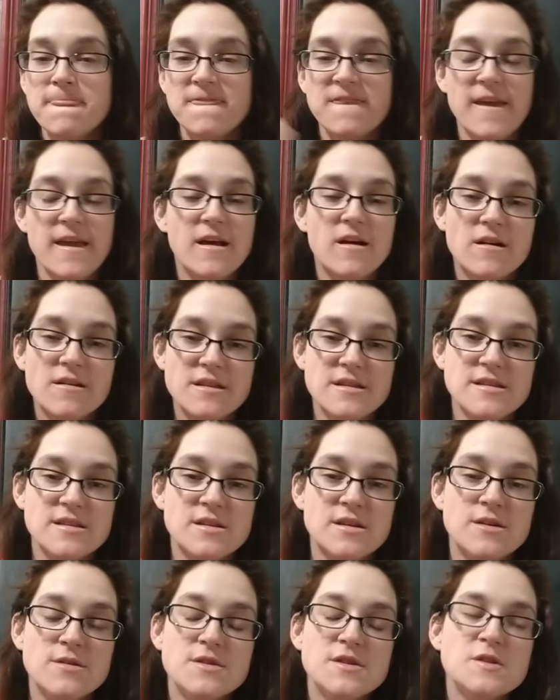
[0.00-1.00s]
Take all these
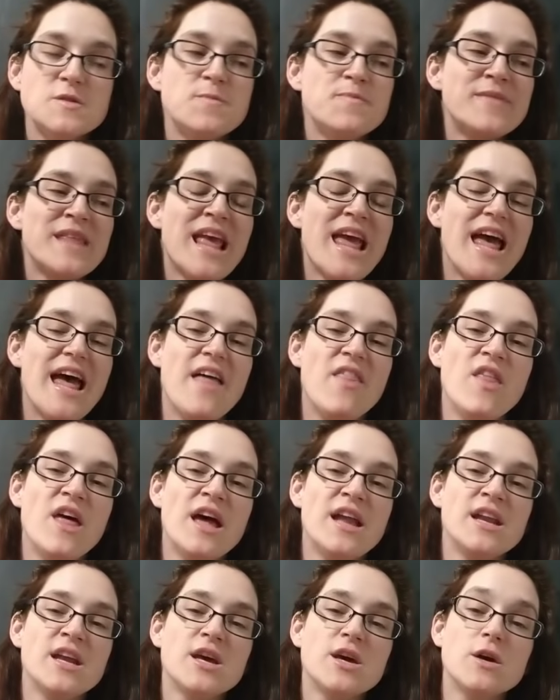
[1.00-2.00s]
notes and
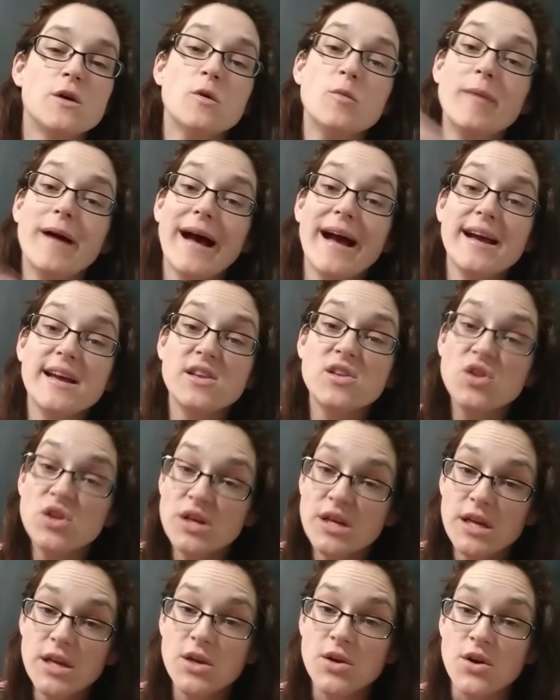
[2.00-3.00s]
then go back and
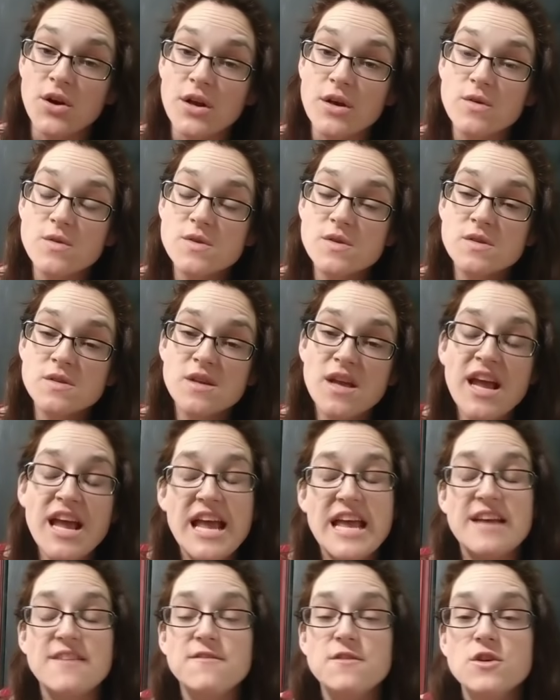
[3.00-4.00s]
look at your notes.
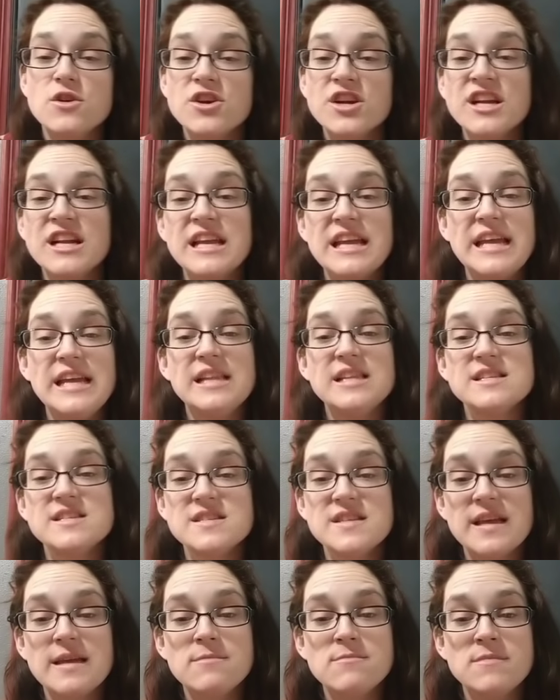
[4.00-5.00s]
If you're going to eat the
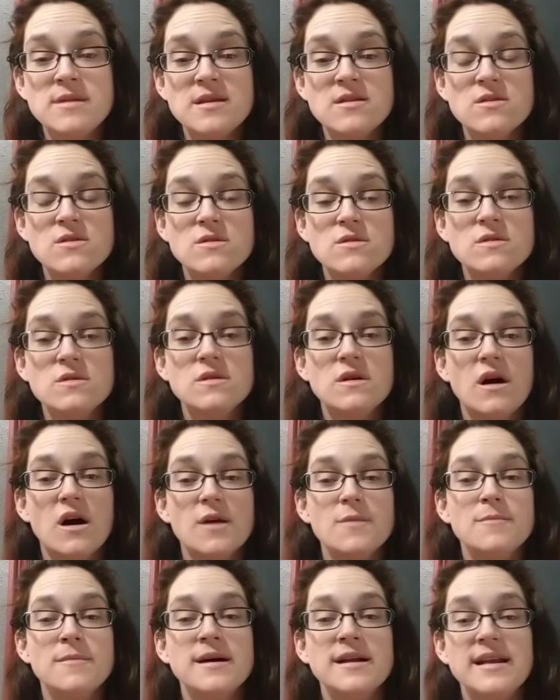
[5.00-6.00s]
same meal
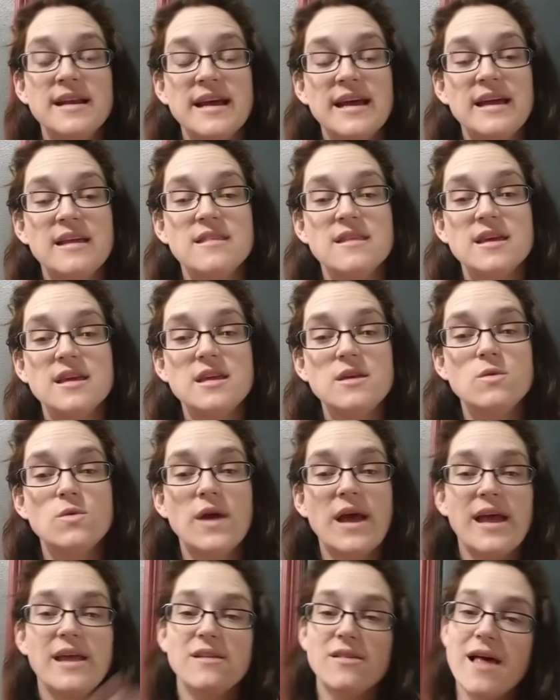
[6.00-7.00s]
on Monday that you
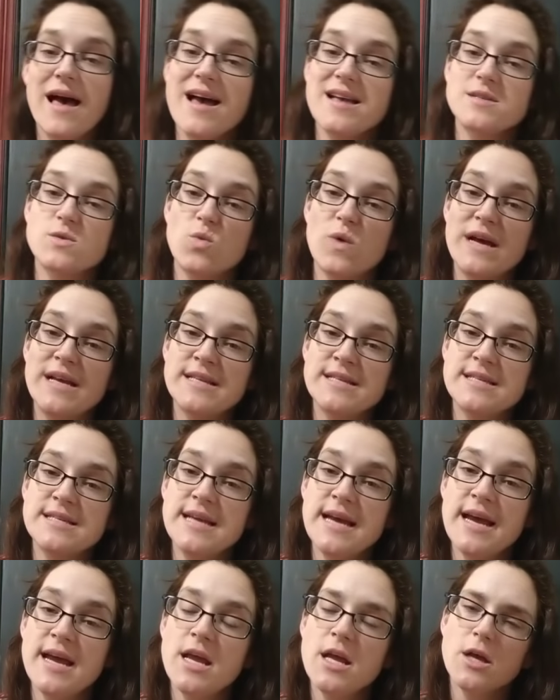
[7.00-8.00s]
ate last
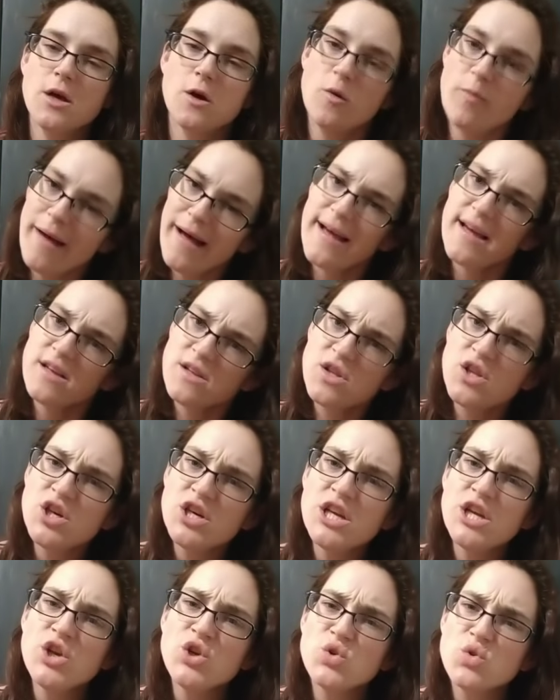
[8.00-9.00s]
Wednesday, go back and
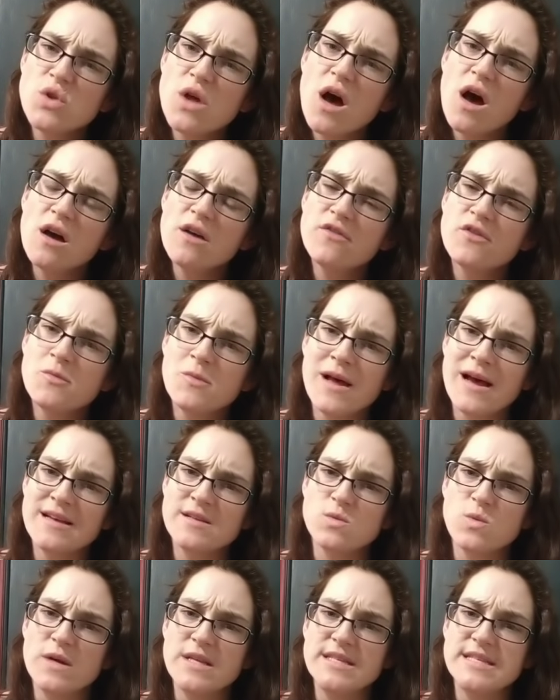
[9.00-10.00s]
look at your log from
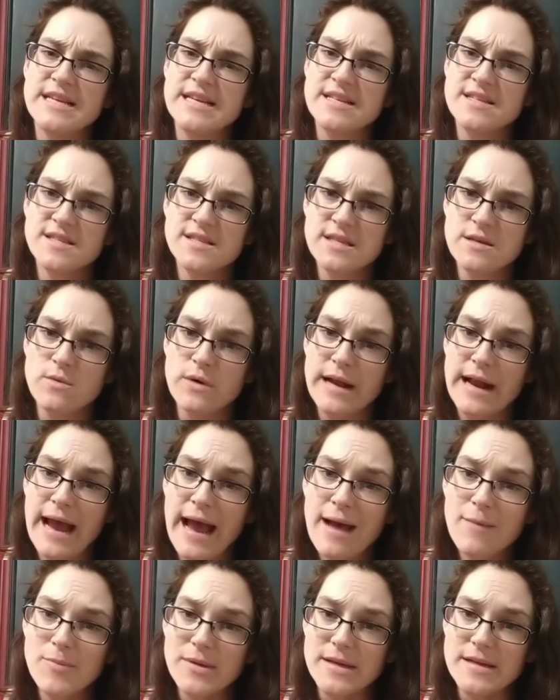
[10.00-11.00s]
last Wednesday and see what
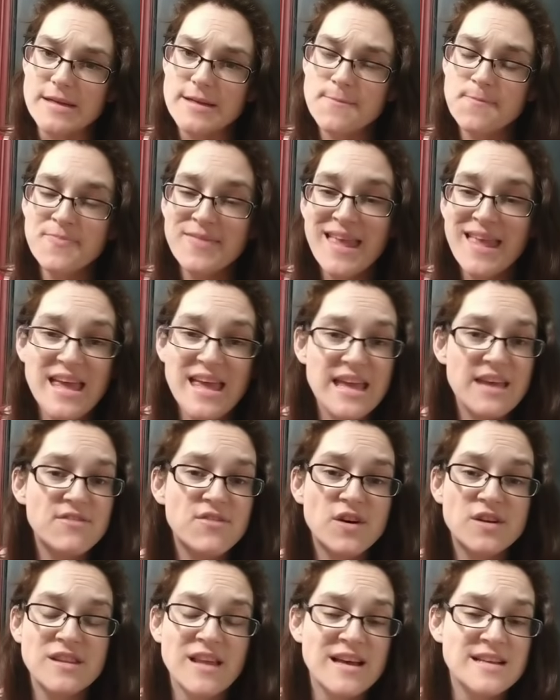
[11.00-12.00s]
happened.
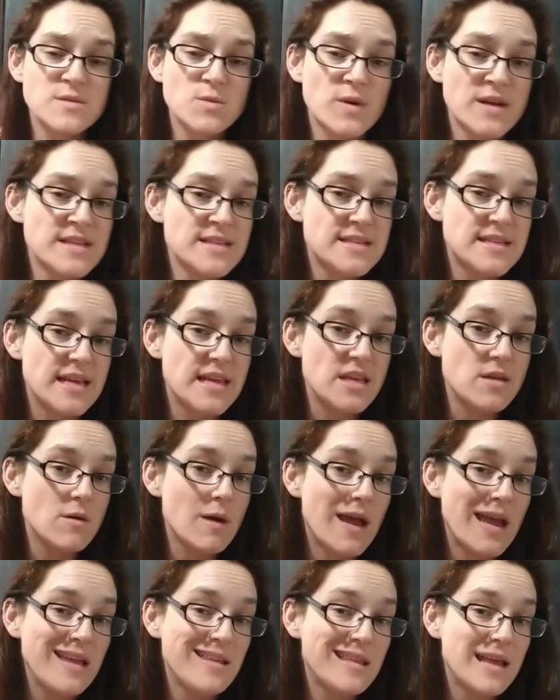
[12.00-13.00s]
If on last Wednesday you
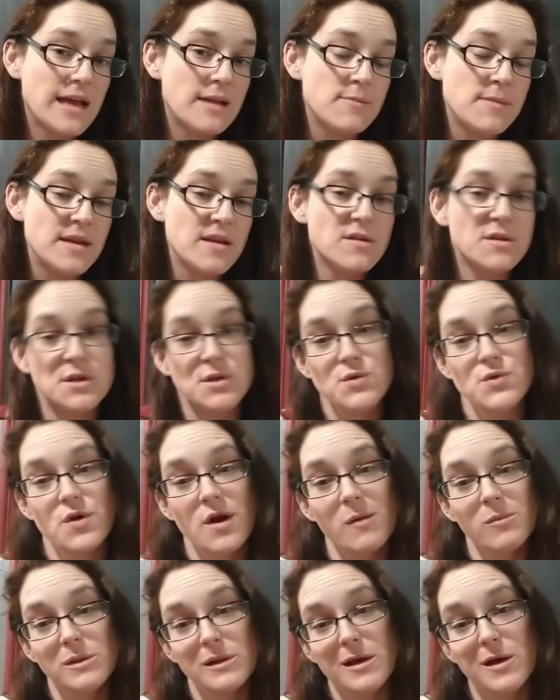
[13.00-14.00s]
ate that meal and you
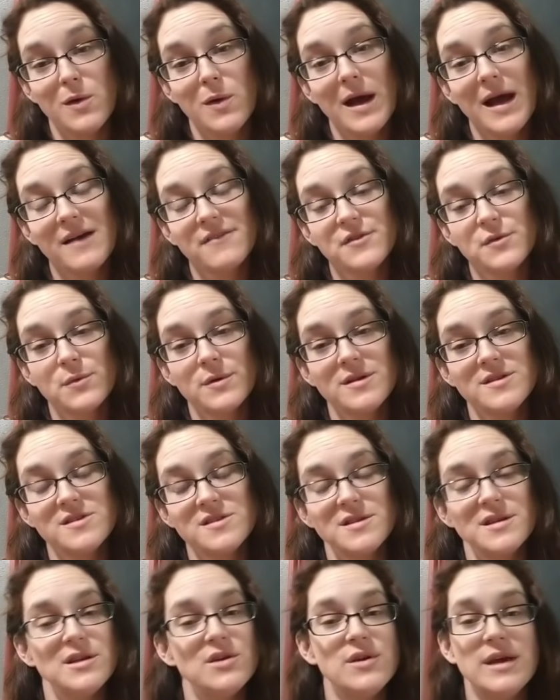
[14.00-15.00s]
dropped low afterwards
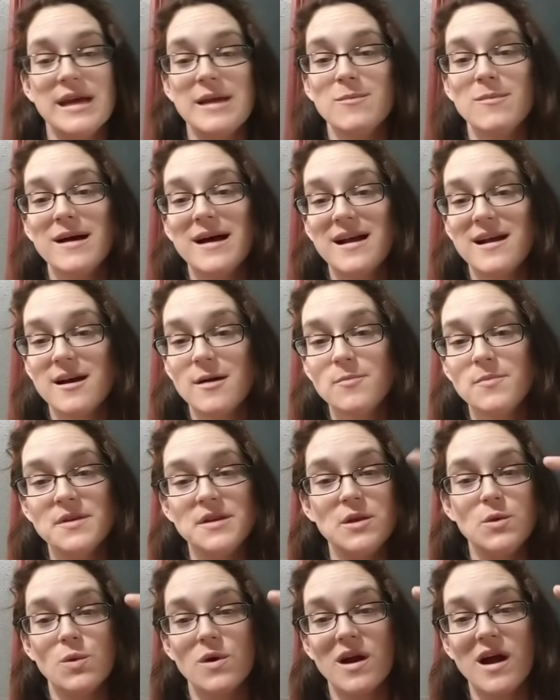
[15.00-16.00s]
and then you came back up
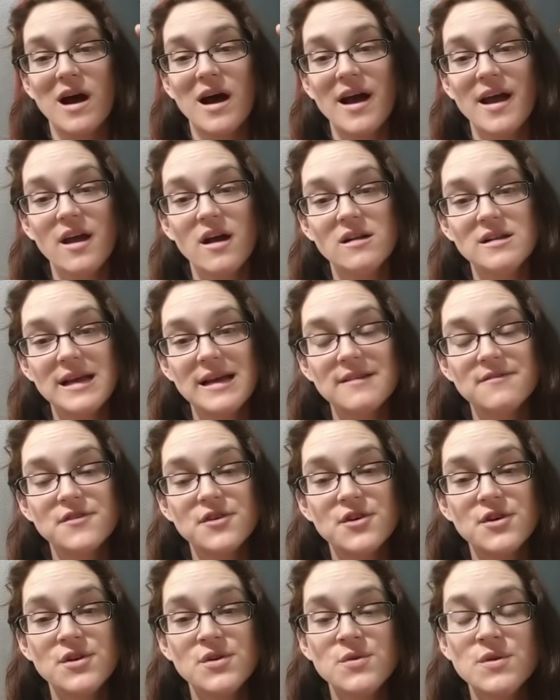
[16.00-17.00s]
and you were high all
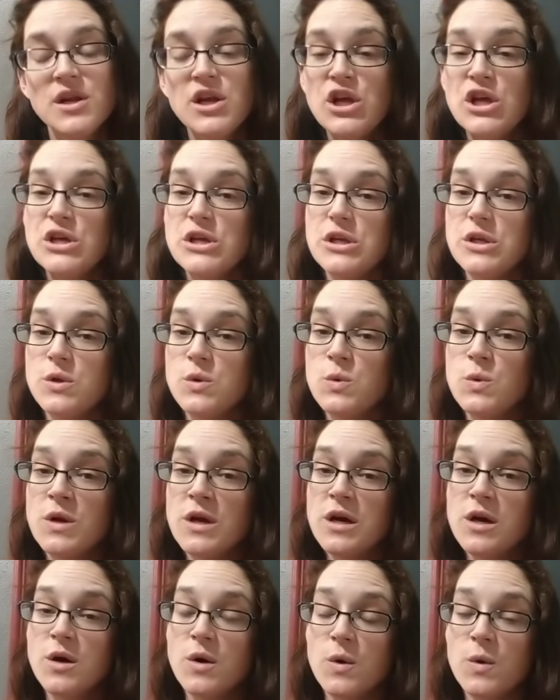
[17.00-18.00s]
afternoon, you
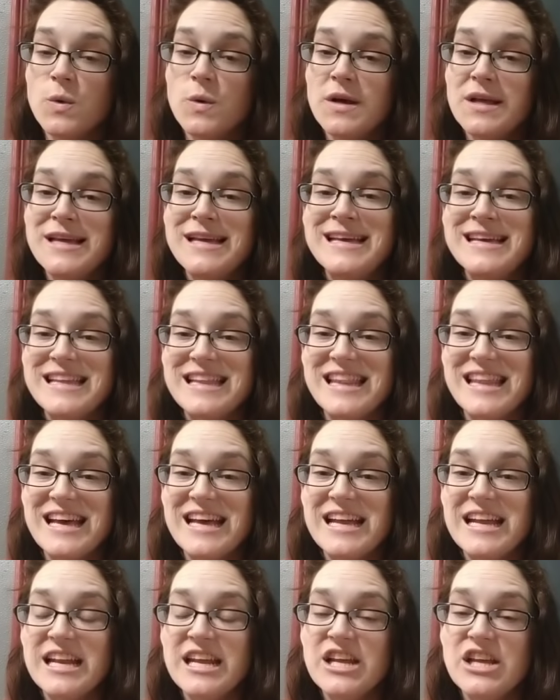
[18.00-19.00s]
know
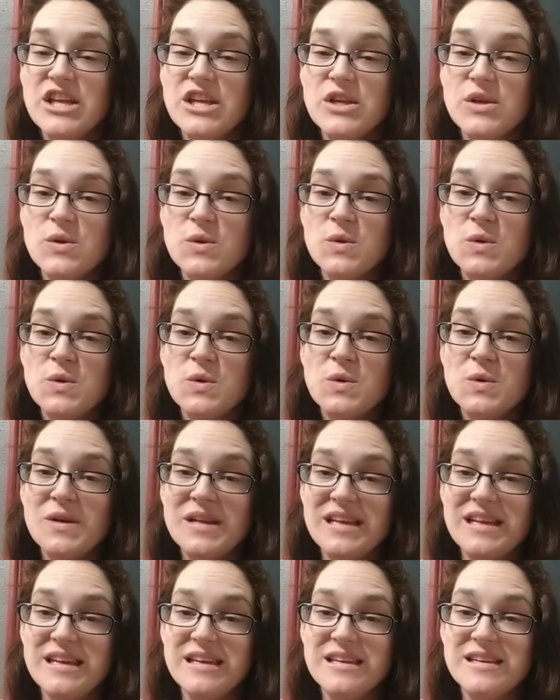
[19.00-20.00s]
that you
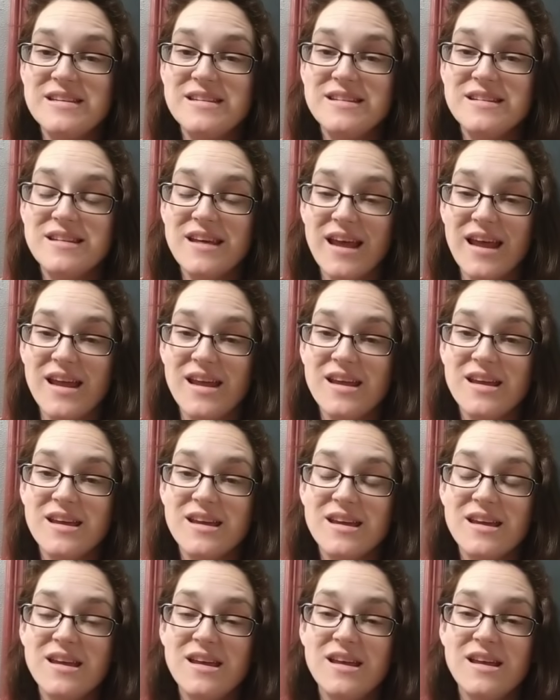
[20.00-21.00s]
need to take
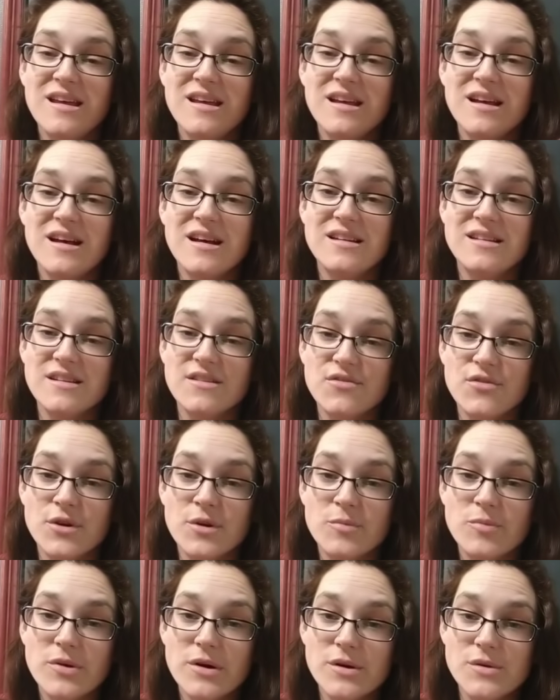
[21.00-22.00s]
a
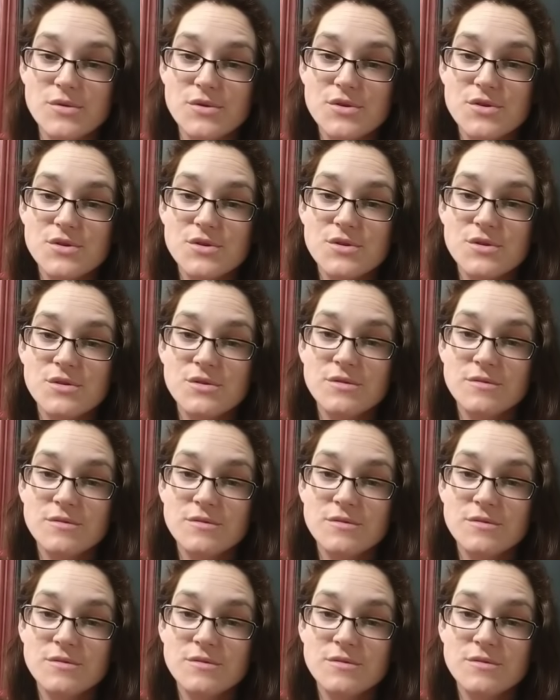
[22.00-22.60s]
different approach.